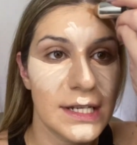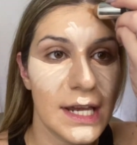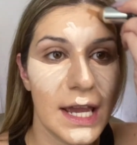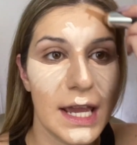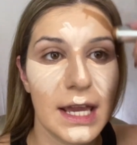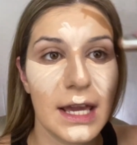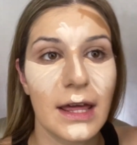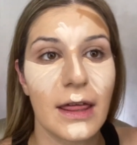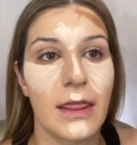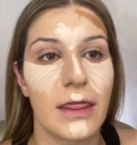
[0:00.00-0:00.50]

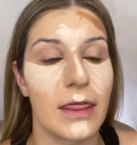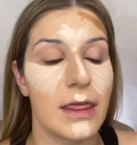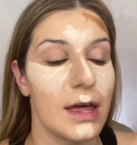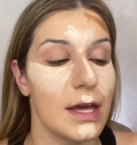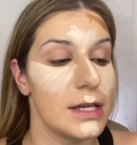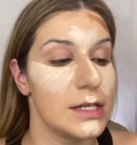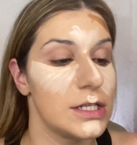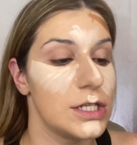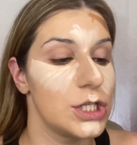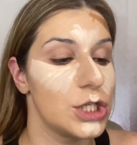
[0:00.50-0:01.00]
take
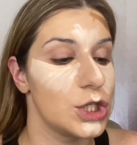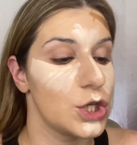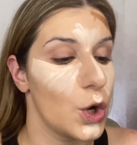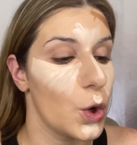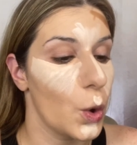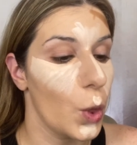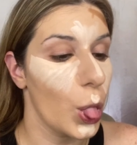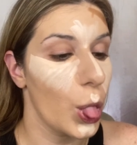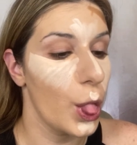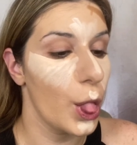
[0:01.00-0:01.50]
this
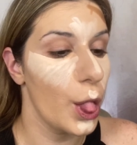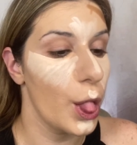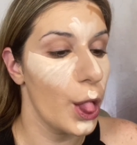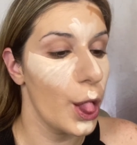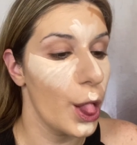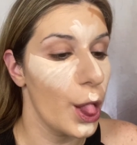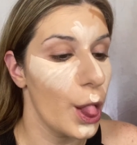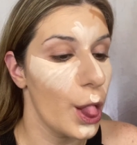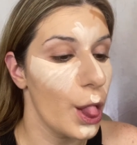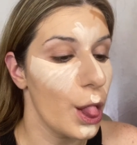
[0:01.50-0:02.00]

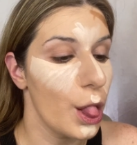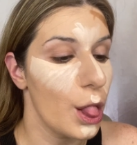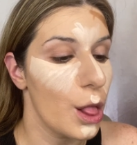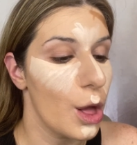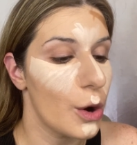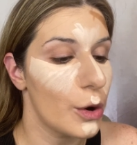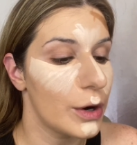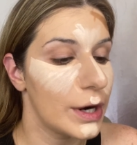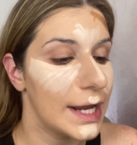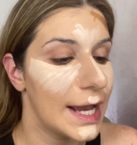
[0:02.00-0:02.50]

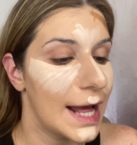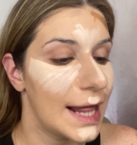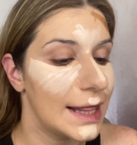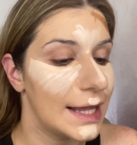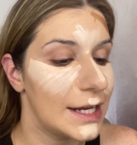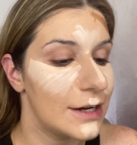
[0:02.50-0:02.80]
L'Oreal